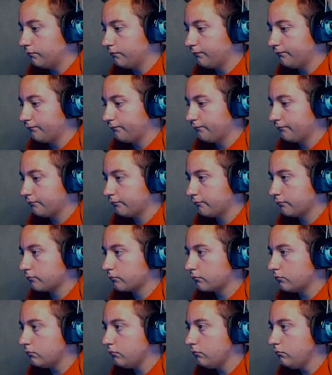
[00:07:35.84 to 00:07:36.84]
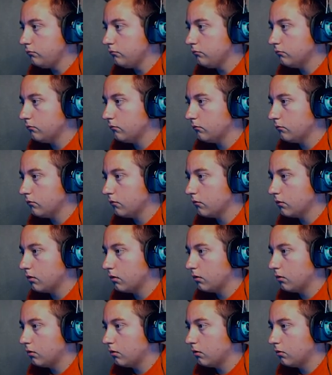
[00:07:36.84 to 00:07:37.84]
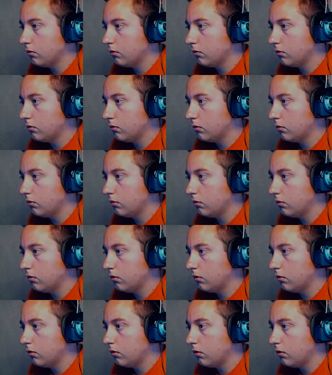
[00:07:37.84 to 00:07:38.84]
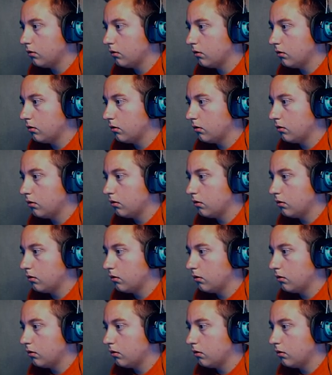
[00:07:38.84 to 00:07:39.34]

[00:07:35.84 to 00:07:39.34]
No one is speaking in this clip.